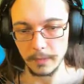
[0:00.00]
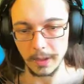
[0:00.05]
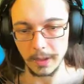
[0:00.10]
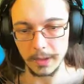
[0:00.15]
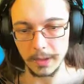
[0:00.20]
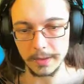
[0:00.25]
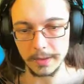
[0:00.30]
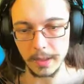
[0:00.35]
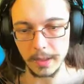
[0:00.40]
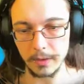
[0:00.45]

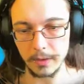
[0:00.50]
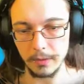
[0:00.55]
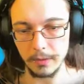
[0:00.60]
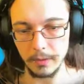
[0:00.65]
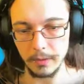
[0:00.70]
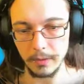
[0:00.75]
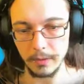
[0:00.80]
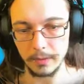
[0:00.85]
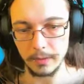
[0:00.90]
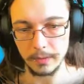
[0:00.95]
that's kind of
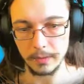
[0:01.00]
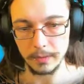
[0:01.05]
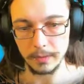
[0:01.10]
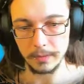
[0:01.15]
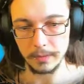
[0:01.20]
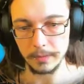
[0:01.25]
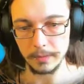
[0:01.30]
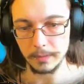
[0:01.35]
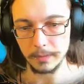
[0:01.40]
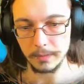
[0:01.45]
cool.
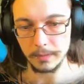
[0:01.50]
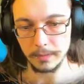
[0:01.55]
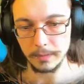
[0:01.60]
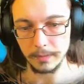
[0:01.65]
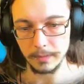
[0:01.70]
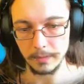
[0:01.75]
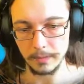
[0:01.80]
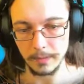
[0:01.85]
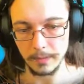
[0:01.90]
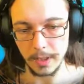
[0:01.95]

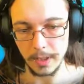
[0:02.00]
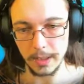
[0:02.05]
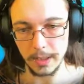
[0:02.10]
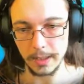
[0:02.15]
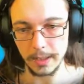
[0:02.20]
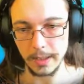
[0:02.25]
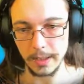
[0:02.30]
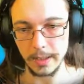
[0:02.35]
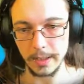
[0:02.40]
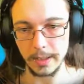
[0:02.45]
I
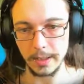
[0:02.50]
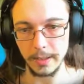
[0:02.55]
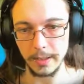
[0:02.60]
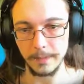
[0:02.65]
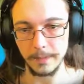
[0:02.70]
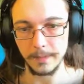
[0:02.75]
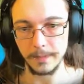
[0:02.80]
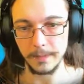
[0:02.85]
like that idea.